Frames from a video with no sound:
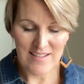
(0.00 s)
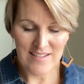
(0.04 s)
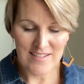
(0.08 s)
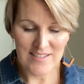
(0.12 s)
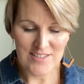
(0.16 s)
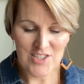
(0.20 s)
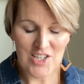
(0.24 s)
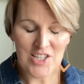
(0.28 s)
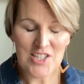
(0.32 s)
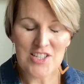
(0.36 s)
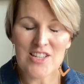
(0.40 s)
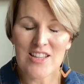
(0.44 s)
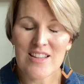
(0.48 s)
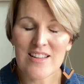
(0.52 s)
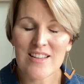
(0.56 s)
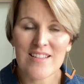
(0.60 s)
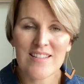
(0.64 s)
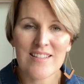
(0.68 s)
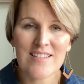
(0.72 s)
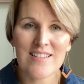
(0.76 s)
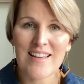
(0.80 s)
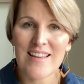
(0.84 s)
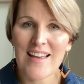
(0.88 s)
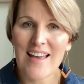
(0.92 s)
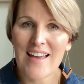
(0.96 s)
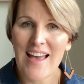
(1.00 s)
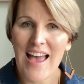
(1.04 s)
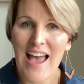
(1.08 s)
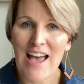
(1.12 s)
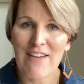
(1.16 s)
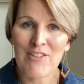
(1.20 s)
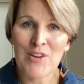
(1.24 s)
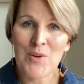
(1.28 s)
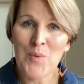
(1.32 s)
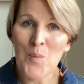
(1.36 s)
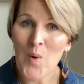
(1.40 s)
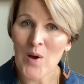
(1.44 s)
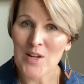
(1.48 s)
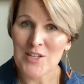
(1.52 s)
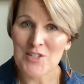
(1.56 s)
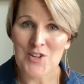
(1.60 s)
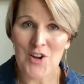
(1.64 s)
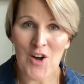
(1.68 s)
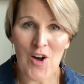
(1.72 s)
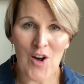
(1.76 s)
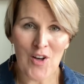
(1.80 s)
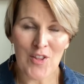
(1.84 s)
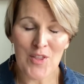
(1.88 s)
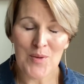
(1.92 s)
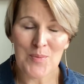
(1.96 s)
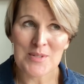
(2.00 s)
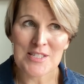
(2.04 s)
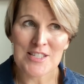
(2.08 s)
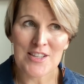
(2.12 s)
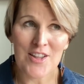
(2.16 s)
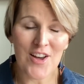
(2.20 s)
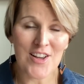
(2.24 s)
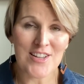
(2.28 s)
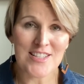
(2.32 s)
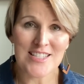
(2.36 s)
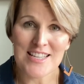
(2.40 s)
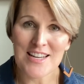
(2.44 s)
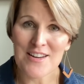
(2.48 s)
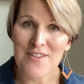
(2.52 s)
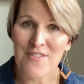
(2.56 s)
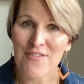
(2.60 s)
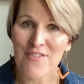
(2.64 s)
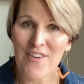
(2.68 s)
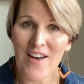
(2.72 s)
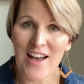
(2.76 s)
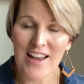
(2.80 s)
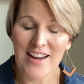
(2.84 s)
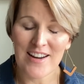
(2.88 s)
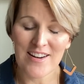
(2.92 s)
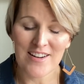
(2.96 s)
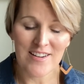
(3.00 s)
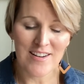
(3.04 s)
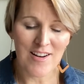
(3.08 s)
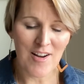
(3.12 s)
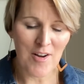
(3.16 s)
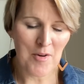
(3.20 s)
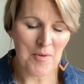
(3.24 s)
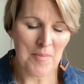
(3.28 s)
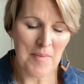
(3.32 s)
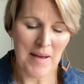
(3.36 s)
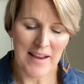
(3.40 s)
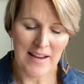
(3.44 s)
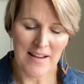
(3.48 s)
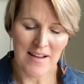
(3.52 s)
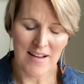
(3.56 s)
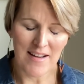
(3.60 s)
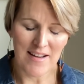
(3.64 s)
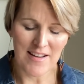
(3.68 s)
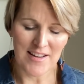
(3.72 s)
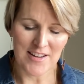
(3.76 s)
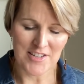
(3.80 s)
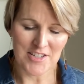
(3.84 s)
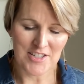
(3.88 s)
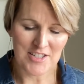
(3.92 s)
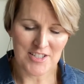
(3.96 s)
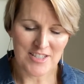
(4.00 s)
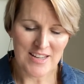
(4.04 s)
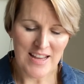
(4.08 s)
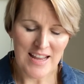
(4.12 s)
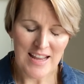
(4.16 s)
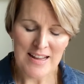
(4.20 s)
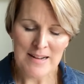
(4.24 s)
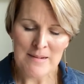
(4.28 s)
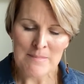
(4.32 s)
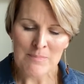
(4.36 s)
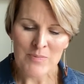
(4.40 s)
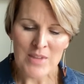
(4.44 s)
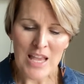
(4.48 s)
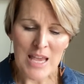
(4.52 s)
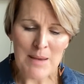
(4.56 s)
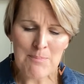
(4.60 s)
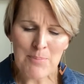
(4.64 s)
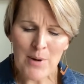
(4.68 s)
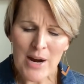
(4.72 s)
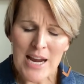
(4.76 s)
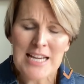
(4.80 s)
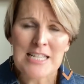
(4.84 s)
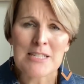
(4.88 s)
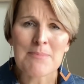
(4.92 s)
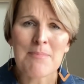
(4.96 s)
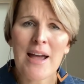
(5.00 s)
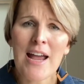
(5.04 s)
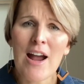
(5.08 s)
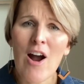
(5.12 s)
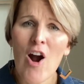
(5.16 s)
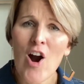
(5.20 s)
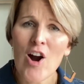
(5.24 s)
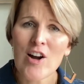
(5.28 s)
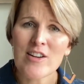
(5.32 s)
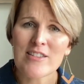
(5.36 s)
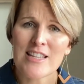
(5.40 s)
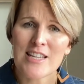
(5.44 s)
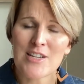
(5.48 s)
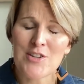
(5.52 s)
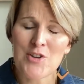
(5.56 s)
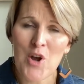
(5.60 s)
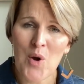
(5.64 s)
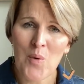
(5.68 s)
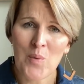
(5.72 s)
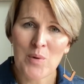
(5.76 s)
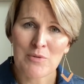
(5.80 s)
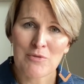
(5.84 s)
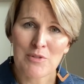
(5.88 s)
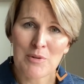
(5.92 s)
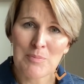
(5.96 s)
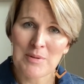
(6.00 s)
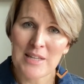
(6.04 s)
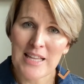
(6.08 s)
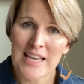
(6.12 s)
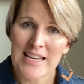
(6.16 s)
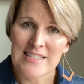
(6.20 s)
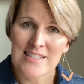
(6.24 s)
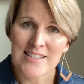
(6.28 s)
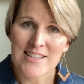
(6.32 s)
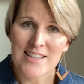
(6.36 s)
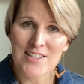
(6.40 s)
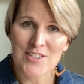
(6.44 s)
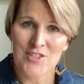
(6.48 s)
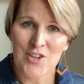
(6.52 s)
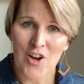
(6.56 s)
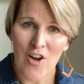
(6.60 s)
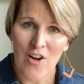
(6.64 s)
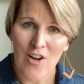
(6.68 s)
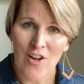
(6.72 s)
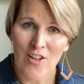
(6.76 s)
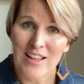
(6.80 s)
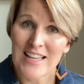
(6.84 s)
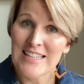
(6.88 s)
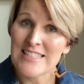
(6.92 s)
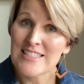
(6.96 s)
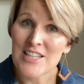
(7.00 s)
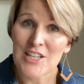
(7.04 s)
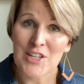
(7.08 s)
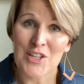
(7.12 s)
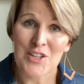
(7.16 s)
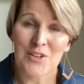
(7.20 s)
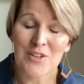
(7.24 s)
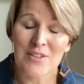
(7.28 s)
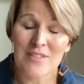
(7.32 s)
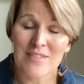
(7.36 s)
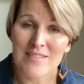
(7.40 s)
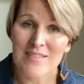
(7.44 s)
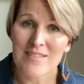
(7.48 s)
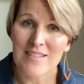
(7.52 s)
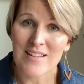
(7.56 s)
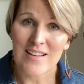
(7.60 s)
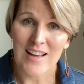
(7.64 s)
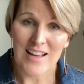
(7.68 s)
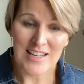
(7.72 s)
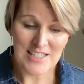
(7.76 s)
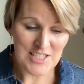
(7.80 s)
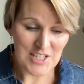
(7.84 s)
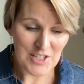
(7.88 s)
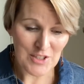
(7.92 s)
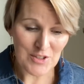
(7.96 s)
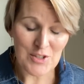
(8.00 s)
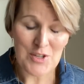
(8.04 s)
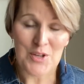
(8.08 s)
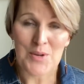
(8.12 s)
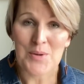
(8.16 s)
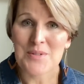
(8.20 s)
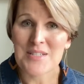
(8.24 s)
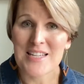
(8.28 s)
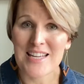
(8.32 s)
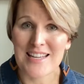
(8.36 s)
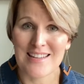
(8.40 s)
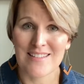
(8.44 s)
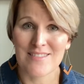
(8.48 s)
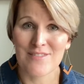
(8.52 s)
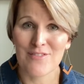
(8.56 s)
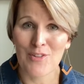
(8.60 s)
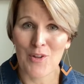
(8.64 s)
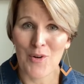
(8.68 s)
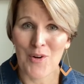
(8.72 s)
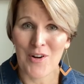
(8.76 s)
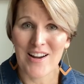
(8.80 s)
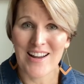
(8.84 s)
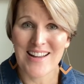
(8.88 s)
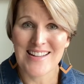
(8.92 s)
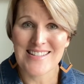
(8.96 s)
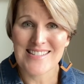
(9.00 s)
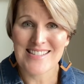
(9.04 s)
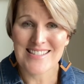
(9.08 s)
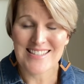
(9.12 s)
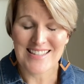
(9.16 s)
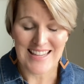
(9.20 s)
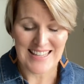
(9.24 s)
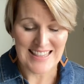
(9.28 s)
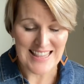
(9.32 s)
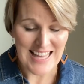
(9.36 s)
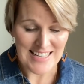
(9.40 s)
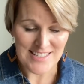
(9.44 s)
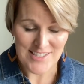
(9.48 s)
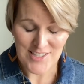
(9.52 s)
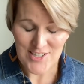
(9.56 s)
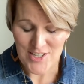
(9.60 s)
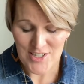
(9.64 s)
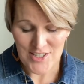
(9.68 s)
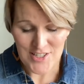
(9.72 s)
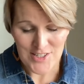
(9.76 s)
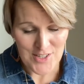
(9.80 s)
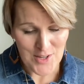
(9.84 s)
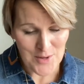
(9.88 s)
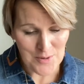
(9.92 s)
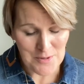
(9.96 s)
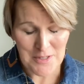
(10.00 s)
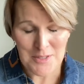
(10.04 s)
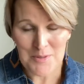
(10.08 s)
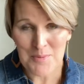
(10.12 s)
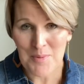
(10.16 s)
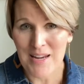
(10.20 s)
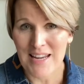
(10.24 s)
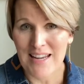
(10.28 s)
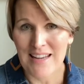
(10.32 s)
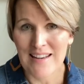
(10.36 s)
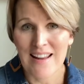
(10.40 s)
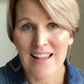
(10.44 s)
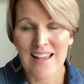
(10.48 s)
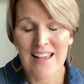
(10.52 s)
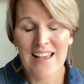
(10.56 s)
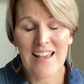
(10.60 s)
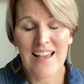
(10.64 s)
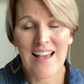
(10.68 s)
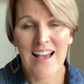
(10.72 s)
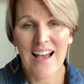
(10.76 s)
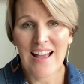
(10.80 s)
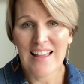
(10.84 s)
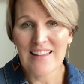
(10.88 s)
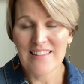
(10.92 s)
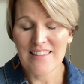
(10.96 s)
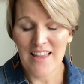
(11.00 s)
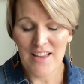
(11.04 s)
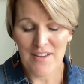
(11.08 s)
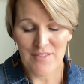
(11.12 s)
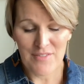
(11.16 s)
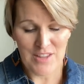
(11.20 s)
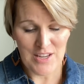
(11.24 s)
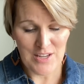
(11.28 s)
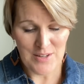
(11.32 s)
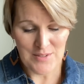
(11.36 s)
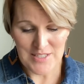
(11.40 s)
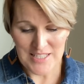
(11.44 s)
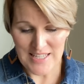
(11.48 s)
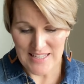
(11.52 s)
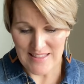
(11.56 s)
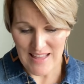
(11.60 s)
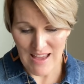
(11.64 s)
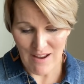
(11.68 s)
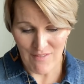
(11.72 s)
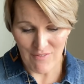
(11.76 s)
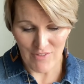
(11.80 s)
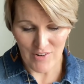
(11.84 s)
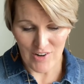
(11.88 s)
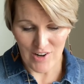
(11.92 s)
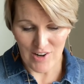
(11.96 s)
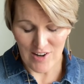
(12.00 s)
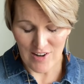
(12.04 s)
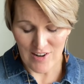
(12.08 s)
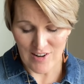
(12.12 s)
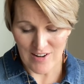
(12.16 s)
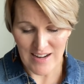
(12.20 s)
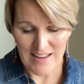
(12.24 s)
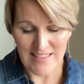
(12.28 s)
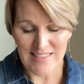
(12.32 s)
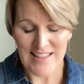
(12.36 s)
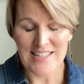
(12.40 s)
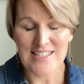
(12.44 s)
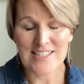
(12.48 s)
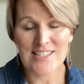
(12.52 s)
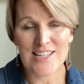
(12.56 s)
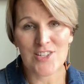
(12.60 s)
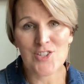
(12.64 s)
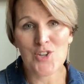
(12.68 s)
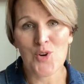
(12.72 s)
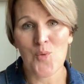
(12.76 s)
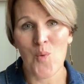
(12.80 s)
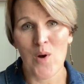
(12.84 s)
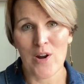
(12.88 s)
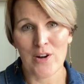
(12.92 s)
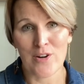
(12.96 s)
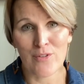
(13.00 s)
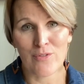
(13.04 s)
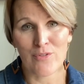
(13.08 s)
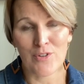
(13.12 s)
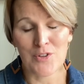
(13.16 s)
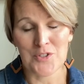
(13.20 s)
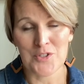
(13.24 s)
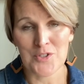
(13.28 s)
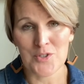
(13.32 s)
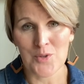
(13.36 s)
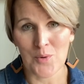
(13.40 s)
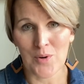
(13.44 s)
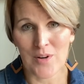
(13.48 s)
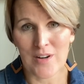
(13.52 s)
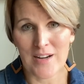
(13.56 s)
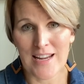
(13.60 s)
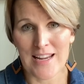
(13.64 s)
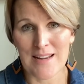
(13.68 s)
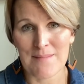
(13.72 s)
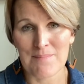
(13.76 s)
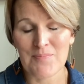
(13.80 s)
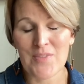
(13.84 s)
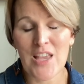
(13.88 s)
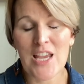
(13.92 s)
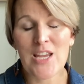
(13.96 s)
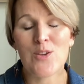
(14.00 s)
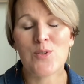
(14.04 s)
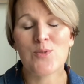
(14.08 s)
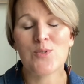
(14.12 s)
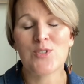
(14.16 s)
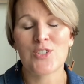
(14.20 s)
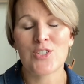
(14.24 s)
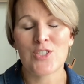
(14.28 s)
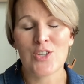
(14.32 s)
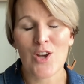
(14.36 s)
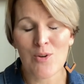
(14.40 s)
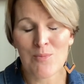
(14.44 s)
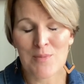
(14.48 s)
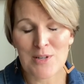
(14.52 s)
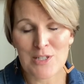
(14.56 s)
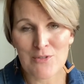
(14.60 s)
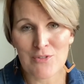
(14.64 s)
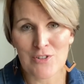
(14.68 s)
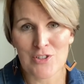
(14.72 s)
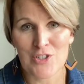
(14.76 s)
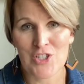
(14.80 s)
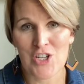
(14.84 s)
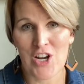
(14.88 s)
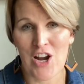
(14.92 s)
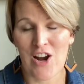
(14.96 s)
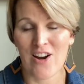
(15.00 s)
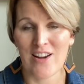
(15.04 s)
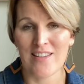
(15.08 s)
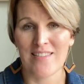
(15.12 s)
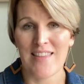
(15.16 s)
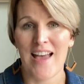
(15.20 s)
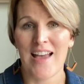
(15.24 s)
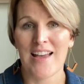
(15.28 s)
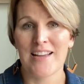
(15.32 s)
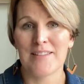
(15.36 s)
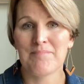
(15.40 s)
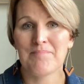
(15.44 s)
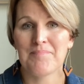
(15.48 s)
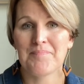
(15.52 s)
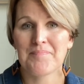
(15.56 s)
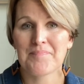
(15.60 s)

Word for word: just the having one doll that was lost in a fire, oh my gosh. It breaks my heart that no one replaced the doll until until you did, Florence. Like that's just so sweet. I love that you did that for her and that's such a wonderful story. Thank you so much for sharing that.